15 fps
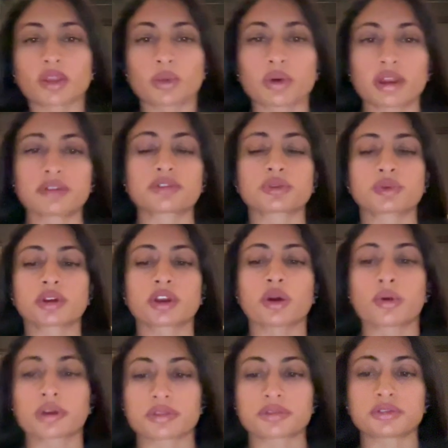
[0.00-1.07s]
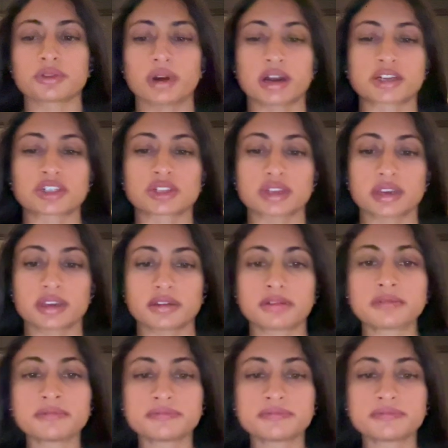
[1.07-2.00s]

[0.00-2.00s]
whatever we're going through actually